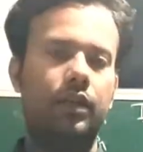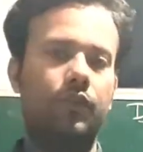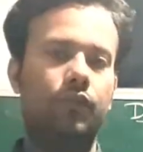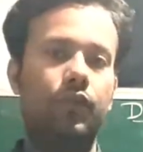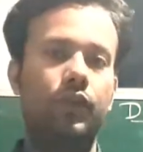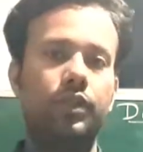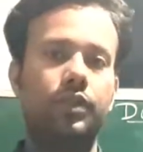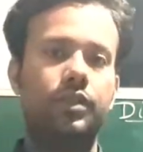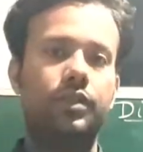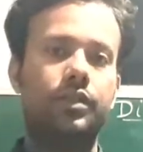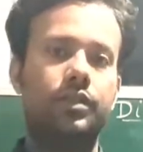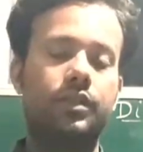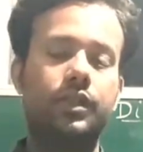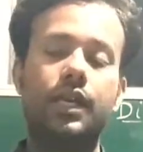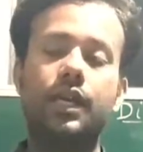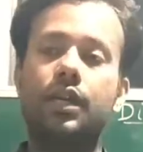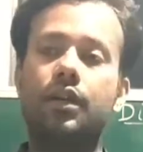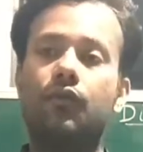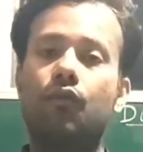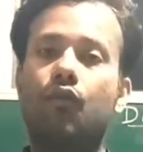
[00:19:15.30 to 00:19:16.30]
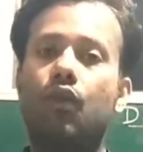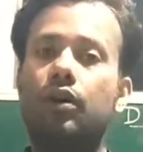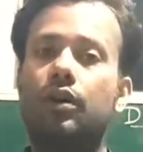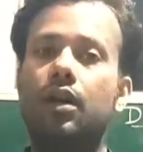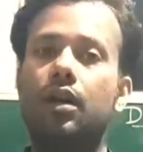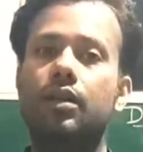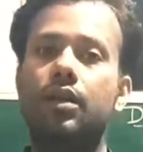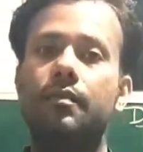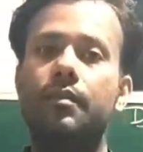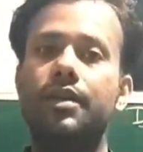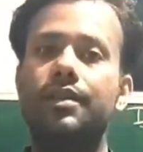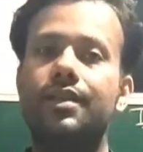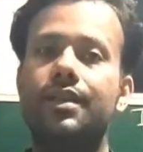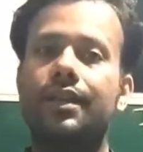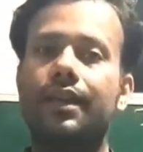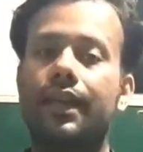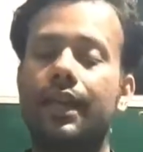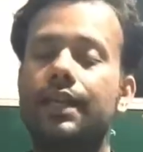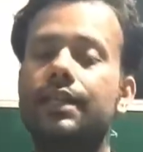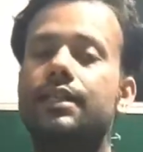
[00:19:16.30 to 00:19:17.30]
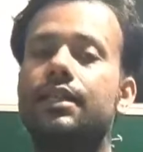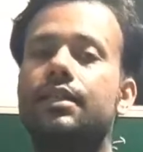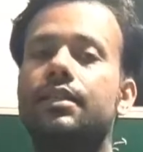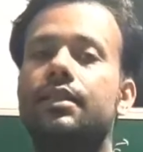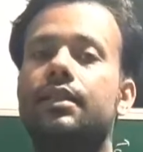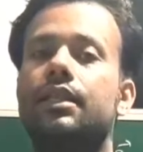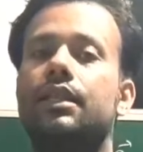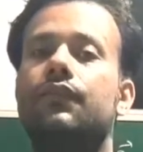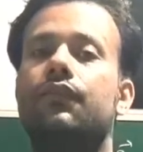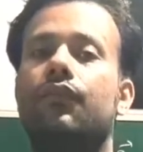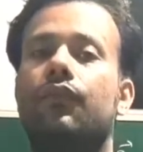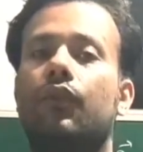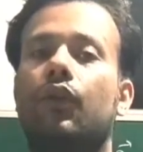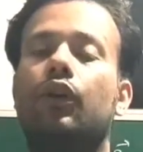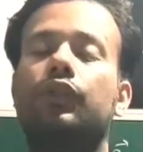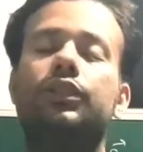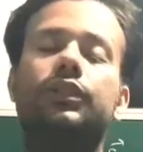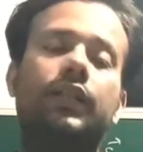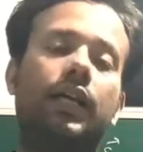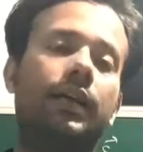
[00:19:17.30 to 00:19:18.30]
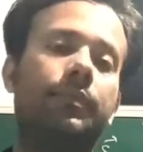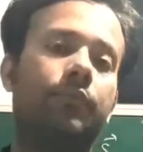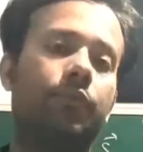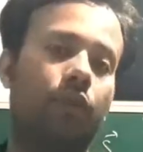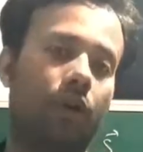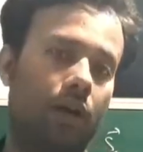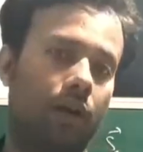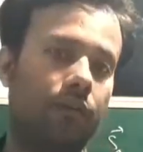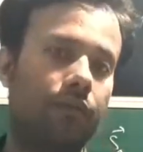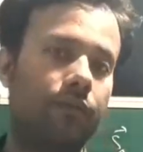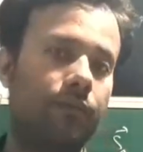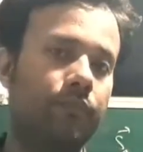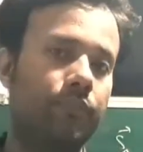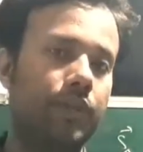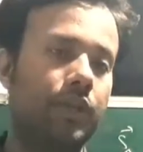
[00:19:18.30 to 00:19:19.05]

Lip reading: we'll check what are the basic cases in the velocity time graph,